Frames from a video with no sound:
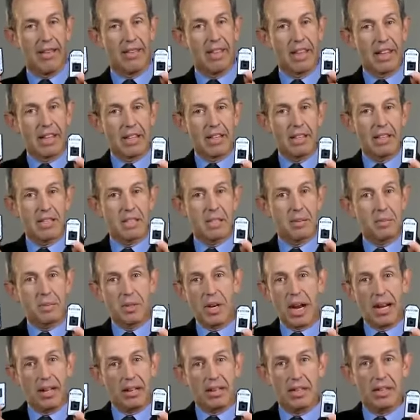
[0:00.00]
and then
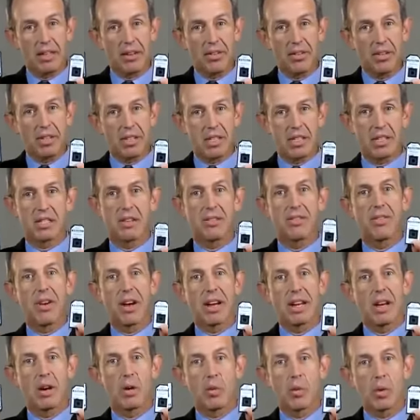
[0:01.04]
subtract the differences and
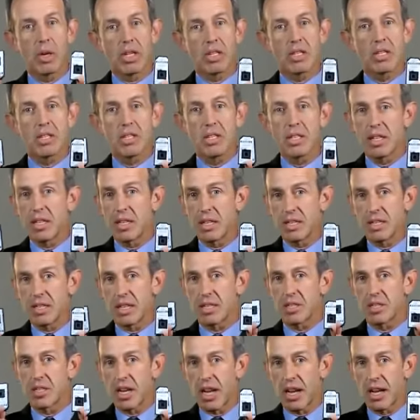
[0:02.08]
find out which
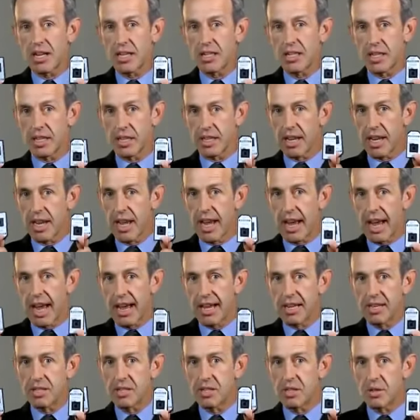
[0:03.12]
genes are changing
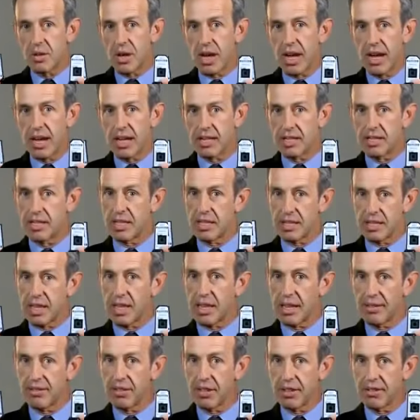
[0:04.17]
as you age in
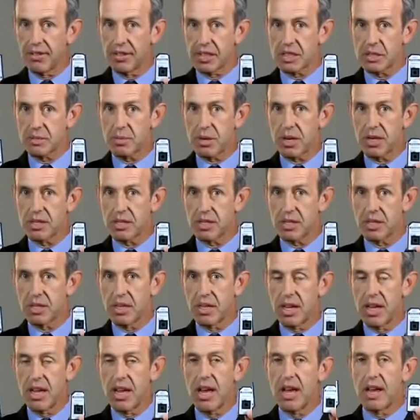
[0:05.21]
their level of
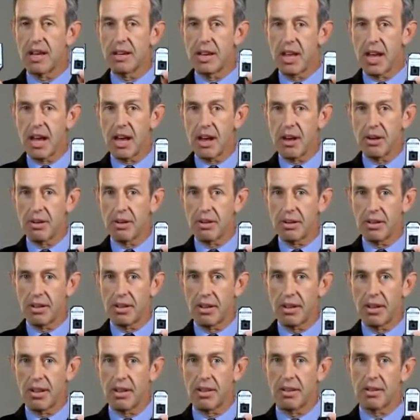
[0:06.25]
expression. Now
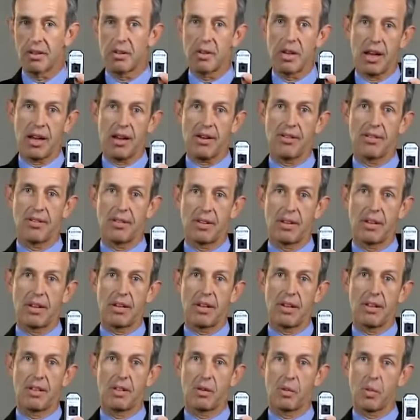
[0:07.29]
you have
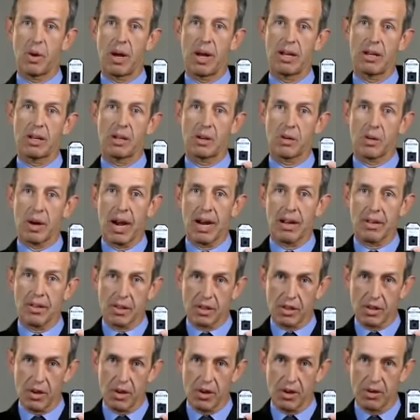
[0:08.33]
the way to
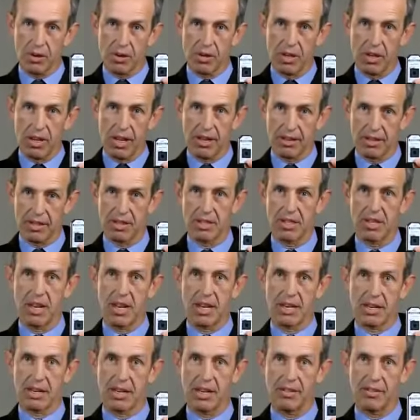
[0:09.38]
crack the code at the
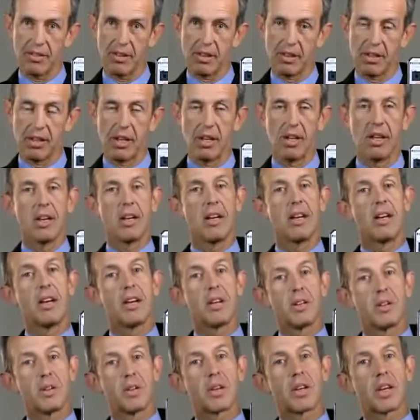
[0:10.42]
genetic level.
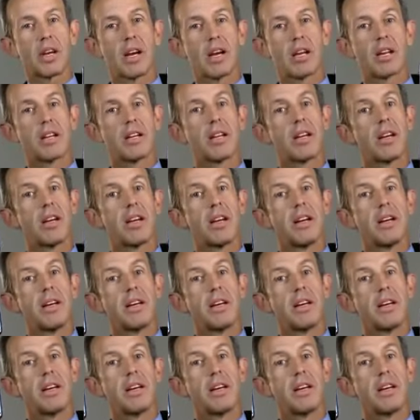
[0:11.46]
You can